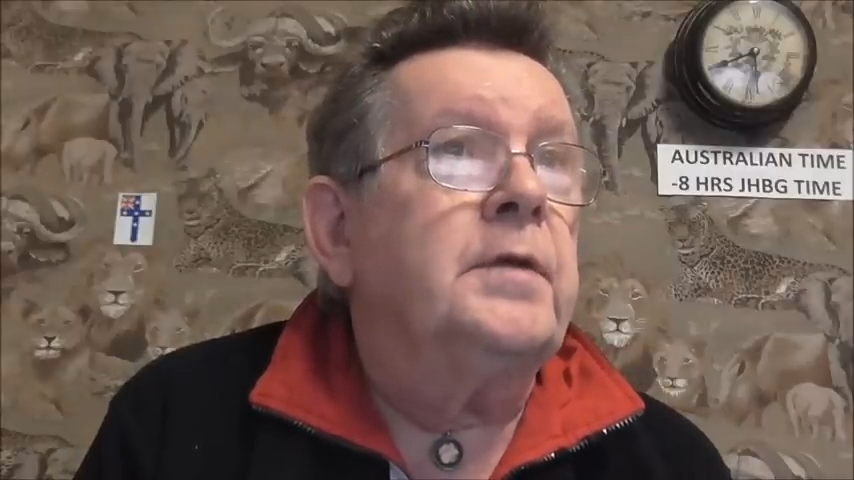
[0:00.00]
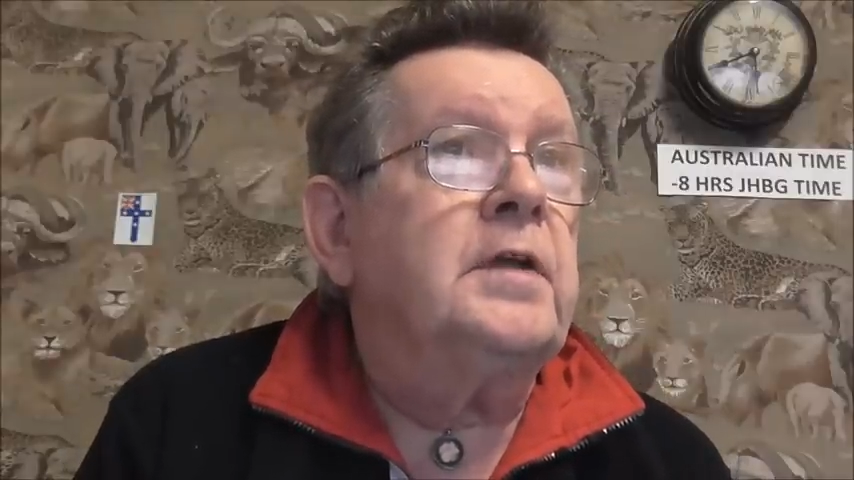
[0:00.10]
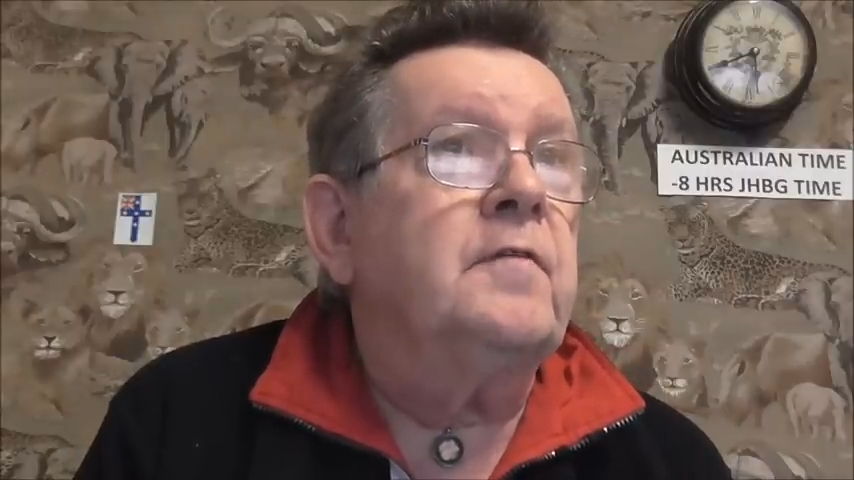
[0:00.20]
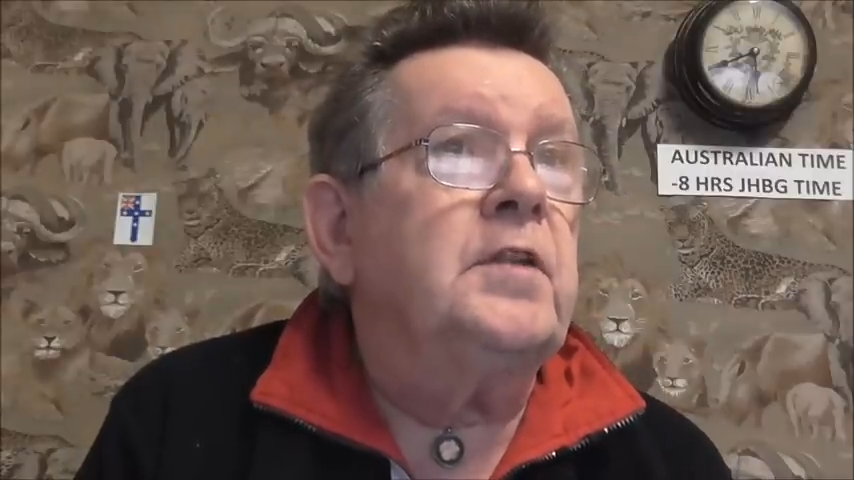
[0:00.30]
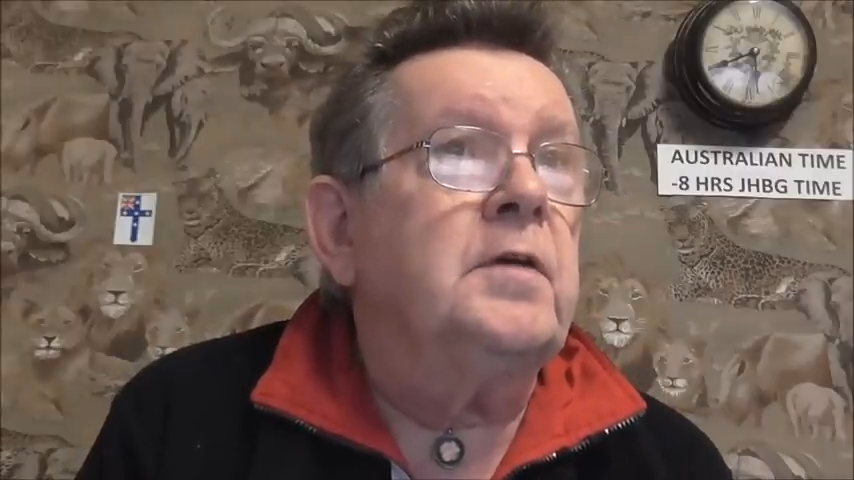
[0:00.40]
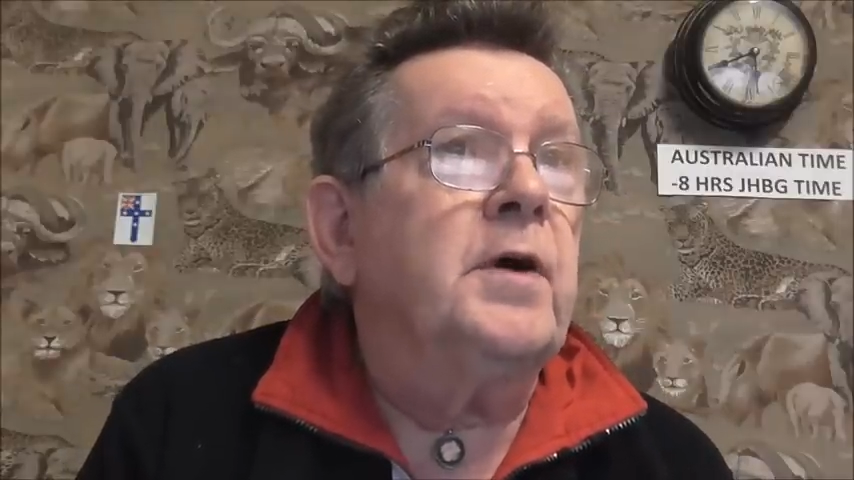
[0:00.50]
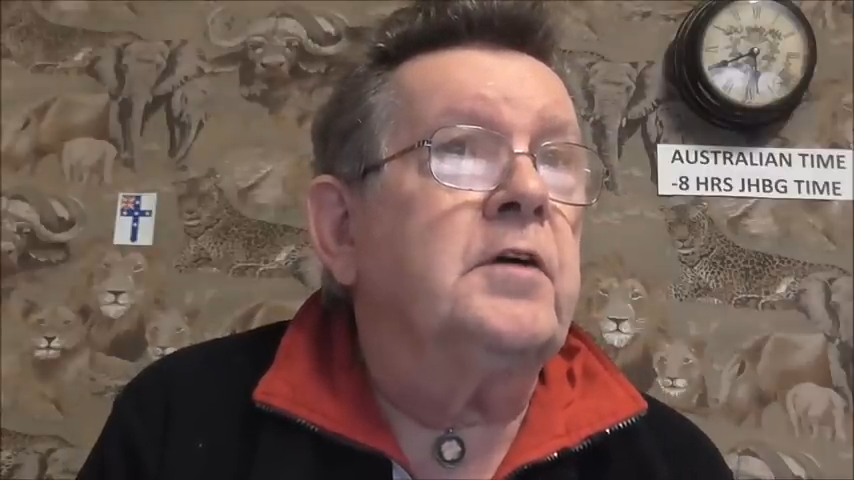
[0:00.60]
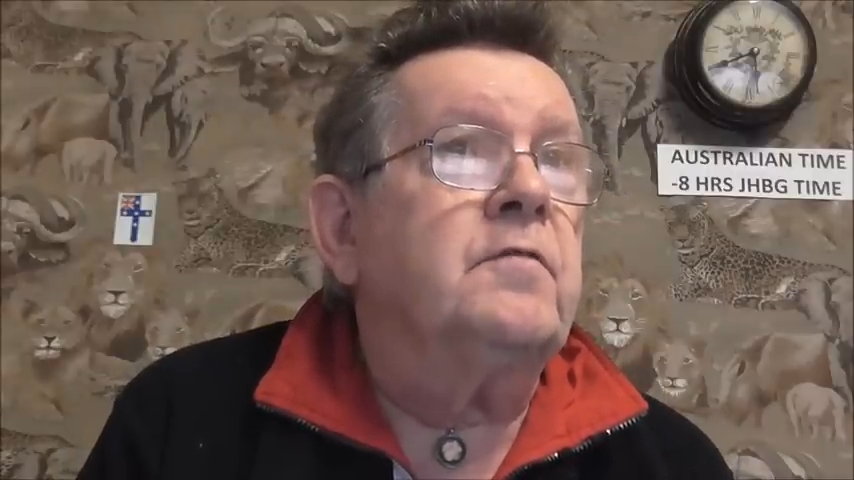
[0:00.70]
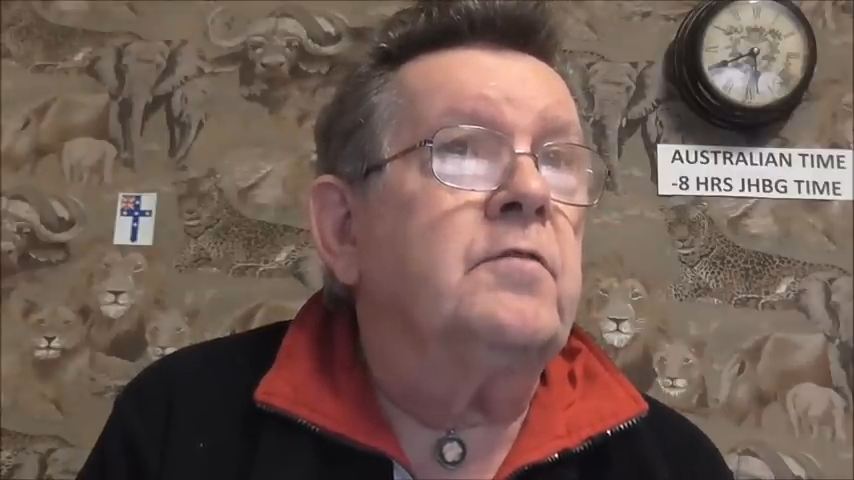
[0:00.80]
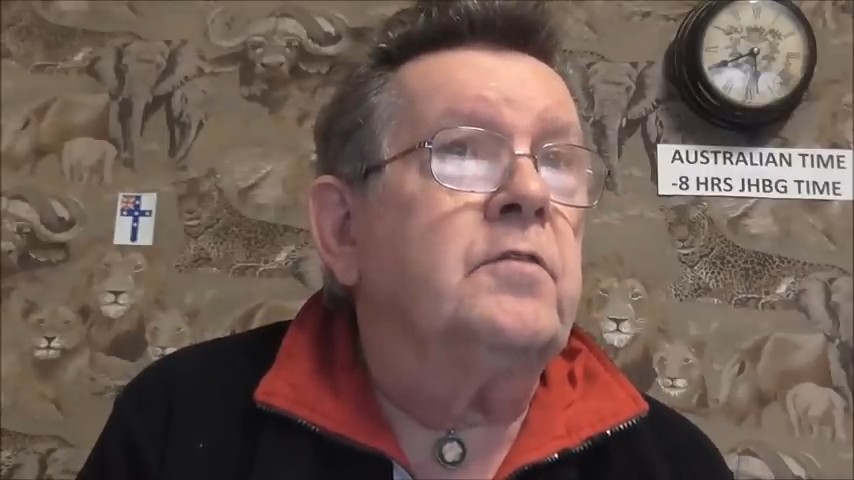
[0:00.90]
given the
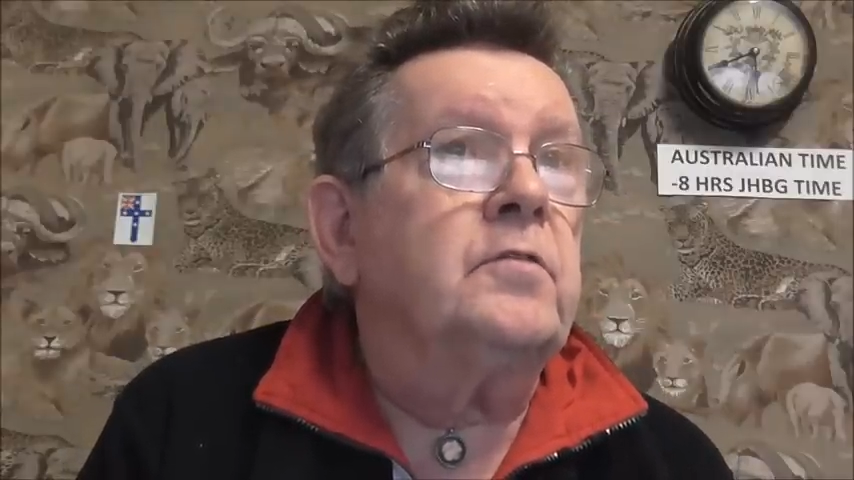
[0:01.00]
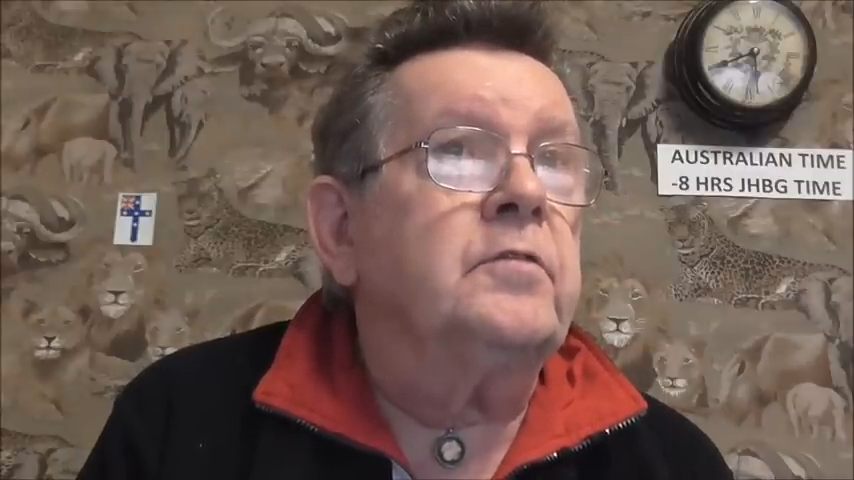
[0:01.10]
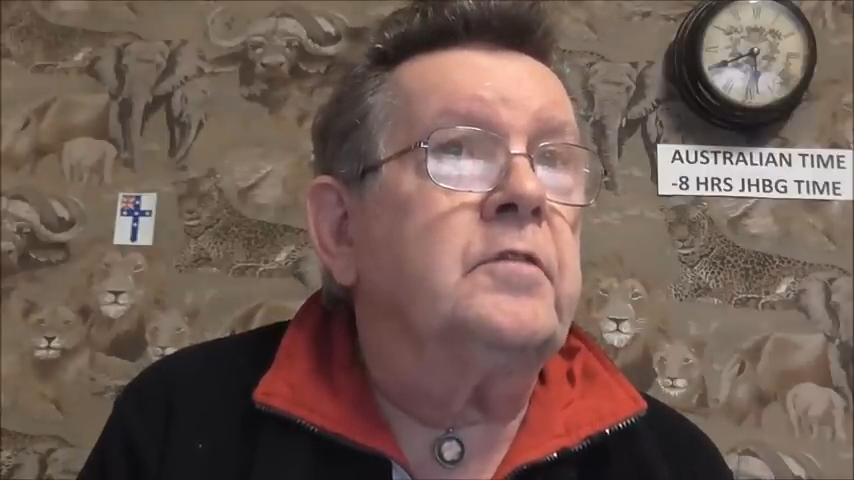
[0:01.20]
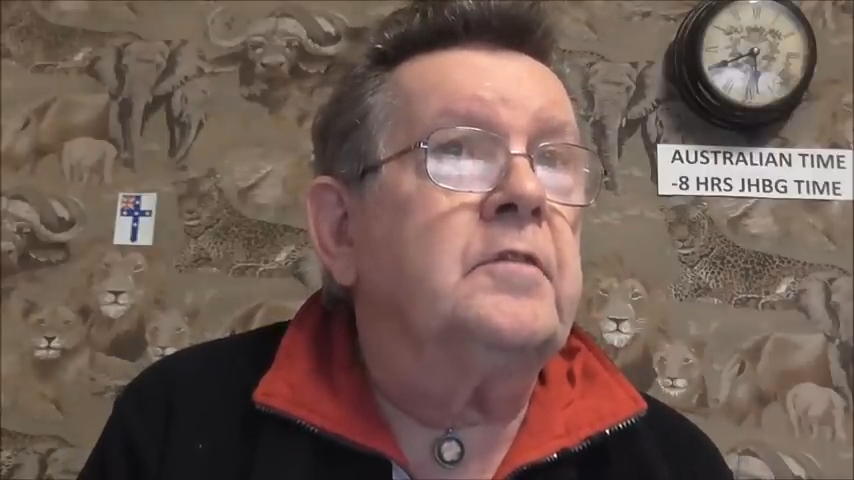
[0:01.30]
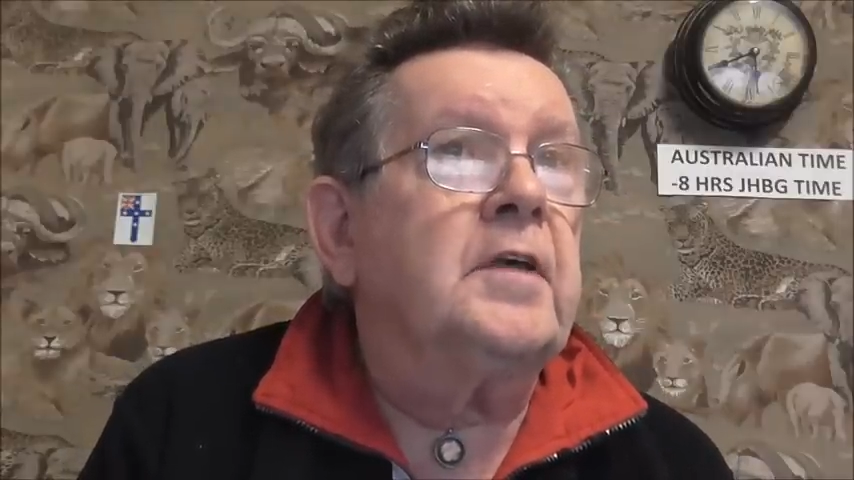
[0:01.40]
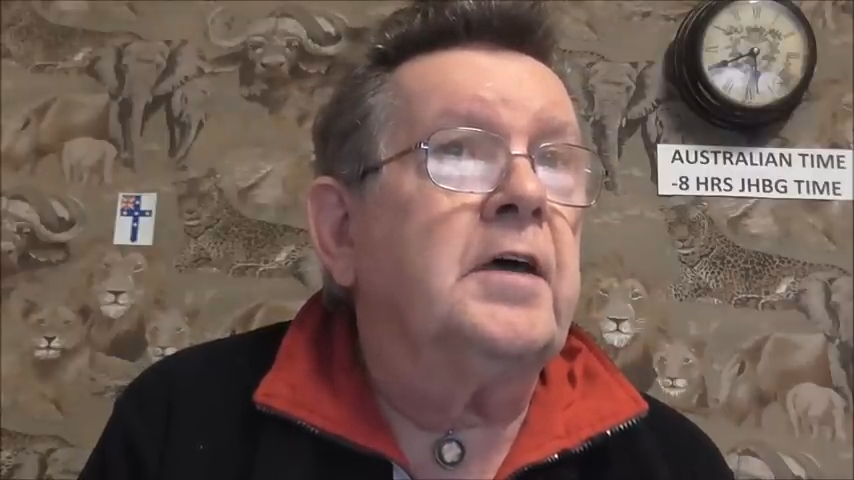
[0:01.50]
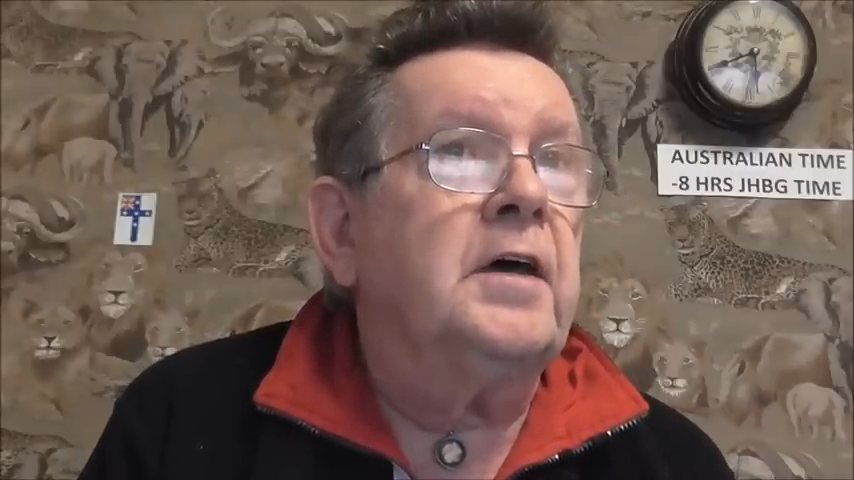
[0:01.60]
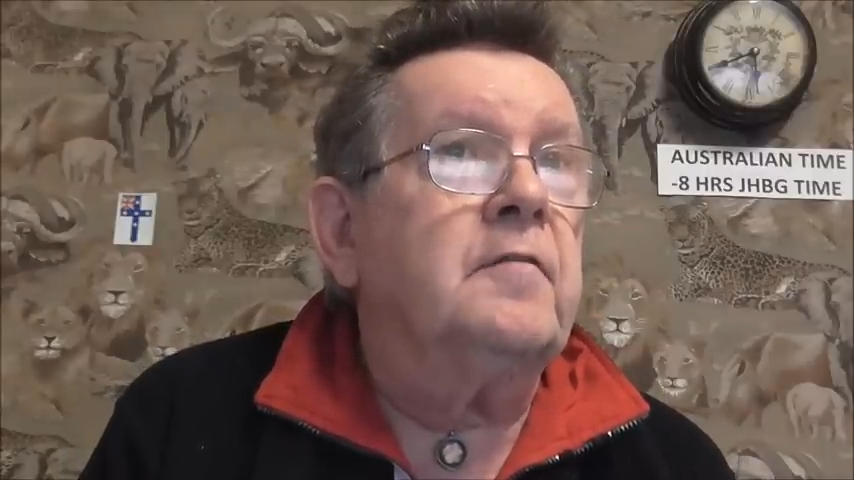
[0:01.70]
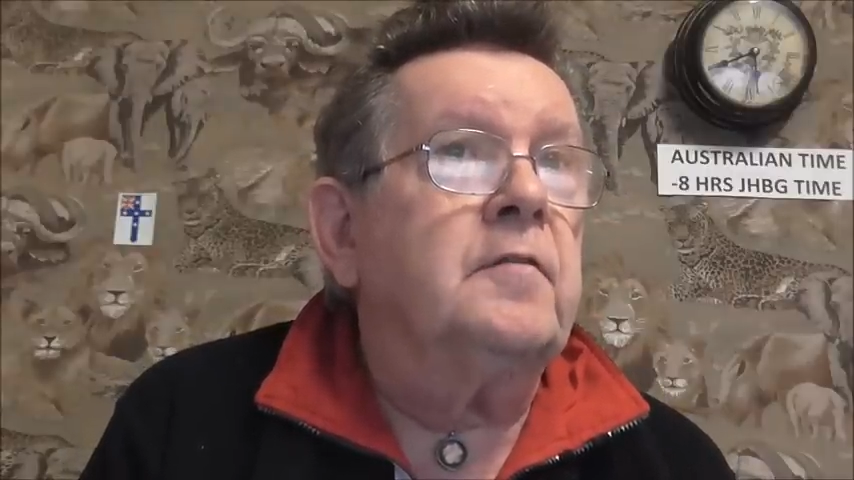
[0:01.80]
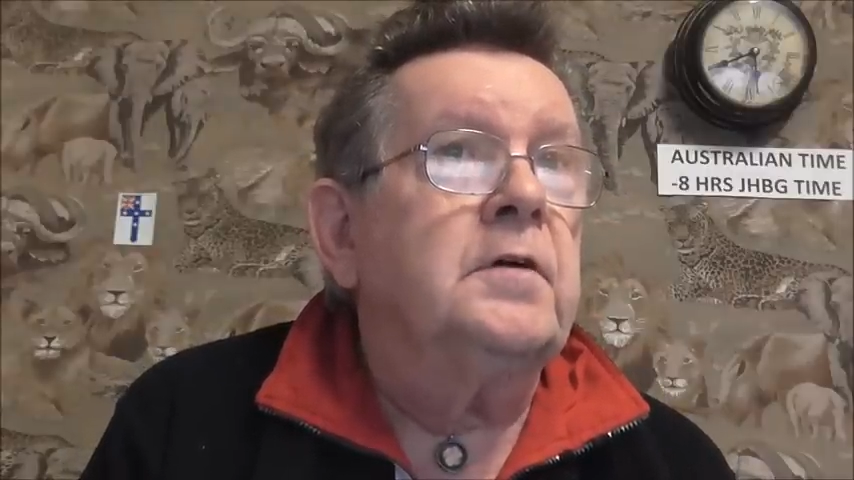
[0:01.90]
amount of resources they
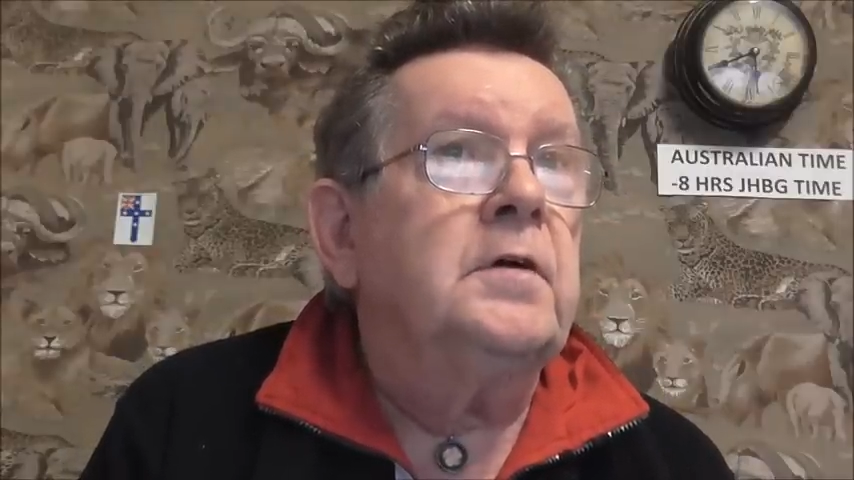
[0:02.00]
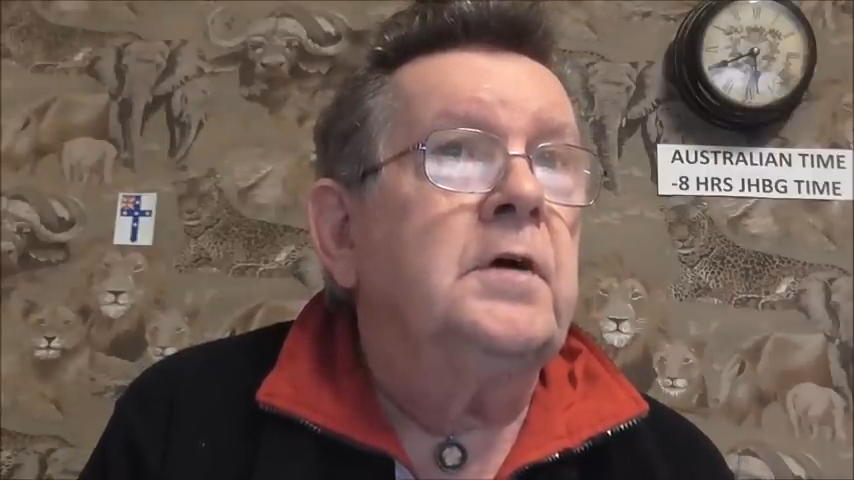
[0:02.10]
have.